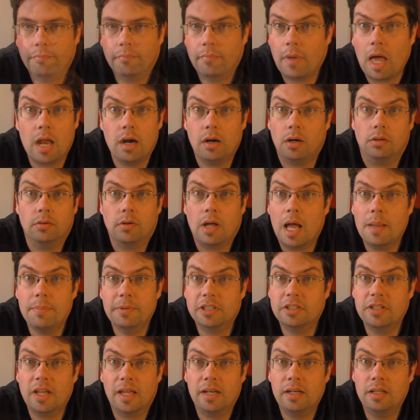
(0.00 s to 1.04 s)
don't know. I'm
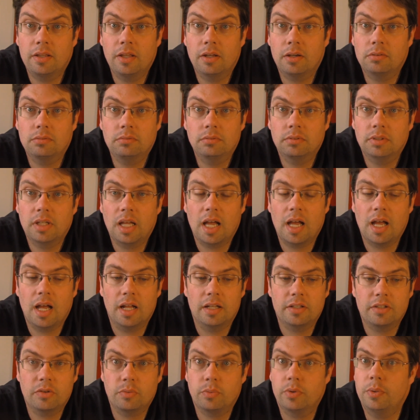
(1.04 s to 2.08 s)
excited, though.
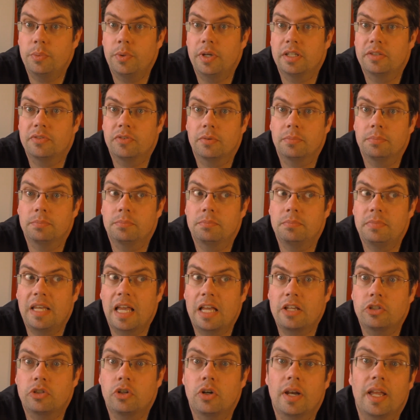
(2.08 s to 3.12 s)
It's 3 weeks from
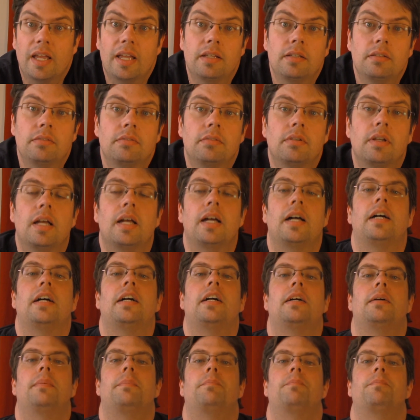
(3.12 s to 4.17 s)
yesterday.
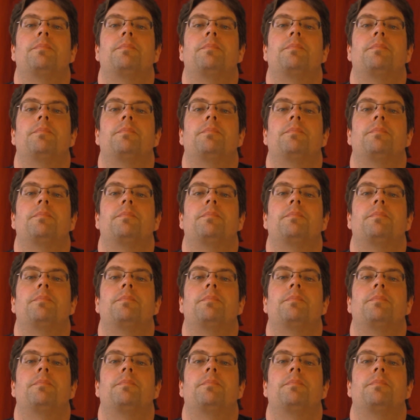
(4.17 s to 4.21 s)
Or